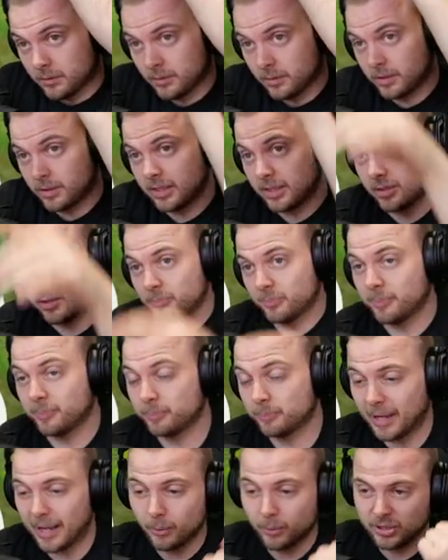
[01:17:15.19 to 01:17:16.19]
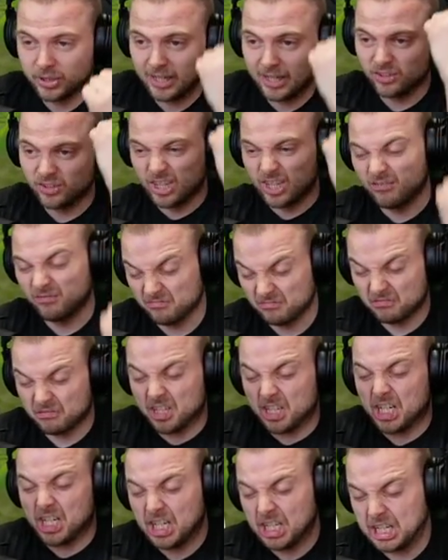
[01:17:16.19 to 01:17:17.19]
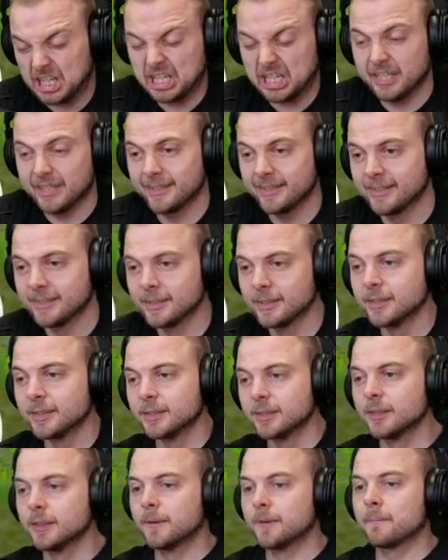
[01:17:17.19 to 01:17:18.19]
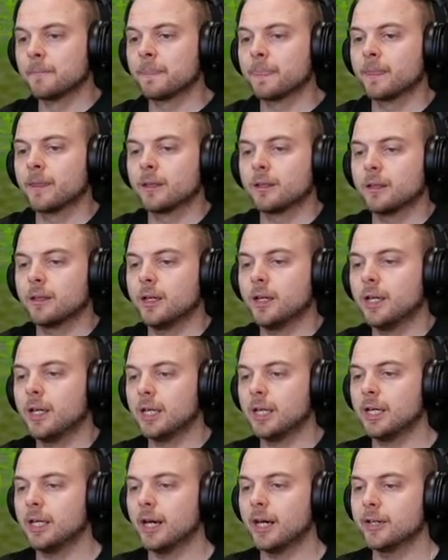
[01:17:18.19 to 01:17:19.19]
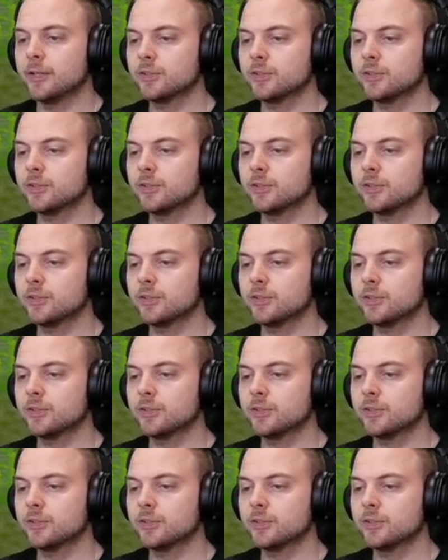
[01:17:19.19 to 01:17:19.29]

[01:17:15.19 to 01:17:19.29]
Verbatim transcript: Look, he's power stancing. Yeah. Uh, I